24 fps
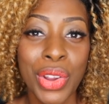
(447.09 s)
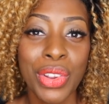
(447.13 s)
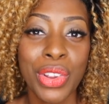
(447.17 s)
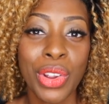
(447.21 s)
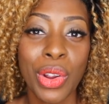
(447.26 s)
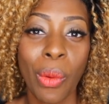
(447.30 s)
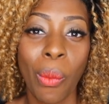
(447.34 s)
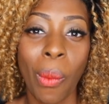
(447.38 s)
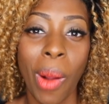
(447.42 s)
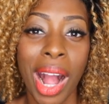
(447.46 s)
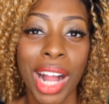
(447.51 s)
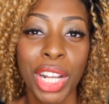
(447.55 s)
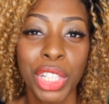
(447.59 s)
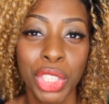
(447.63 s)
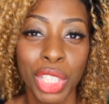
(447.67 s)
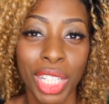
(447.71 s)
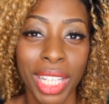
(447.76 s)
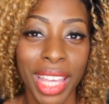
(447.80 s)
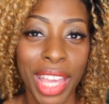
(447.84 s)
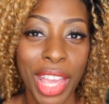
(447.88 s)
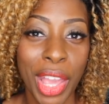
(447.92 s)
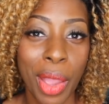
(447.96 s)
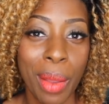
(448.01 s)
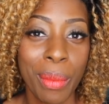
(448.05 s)
You're
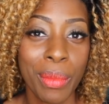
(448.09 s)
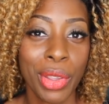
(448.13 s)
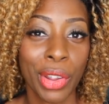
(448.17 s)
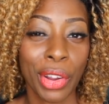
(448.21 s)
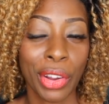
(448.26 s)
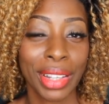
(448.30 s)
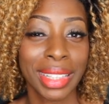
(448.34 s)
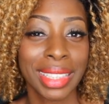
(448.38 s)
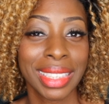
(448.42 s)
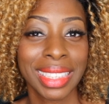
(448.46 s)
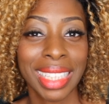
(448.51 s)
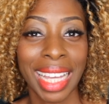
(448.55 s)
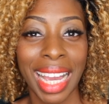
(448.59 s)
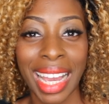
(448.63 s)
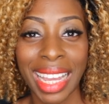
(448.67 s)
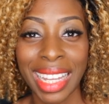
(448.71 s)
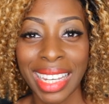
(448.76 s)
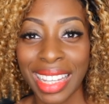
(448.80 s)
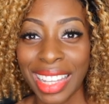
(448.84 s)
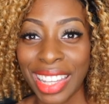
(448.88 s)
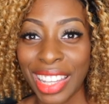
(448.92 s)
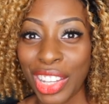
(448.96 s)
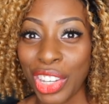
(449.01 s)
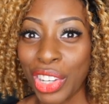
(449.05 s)
watching him, you're
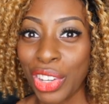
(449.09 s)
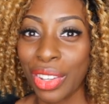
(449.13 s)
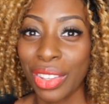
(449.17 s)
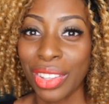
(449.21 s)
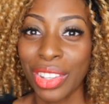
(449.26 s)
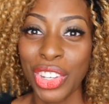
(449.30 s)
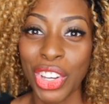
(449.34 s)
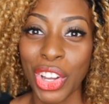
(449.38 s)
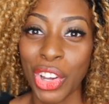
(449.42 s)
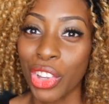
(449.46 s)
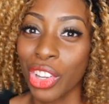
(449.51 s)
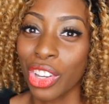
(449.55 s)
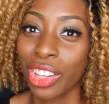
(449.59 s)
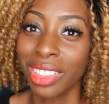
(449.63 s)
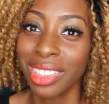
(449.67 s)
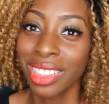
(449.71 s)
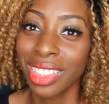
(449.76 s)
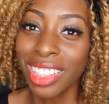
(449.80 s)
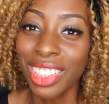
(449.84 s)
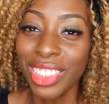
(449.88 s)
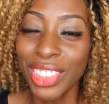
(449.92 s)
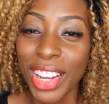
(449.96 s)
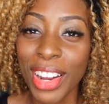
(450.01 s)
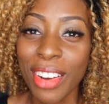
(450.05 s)
excited, you know, you're a
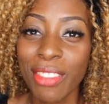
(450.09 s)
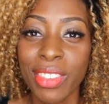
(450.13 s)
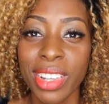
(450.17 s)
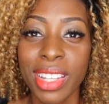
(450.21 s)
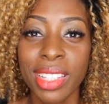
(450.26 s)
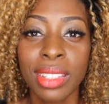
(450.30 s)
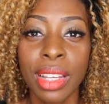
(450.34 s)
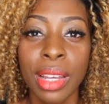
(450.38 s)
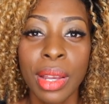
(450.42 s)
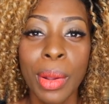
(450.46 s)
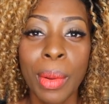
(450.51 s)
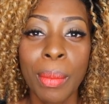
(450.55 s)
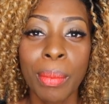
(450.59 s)
little nervous,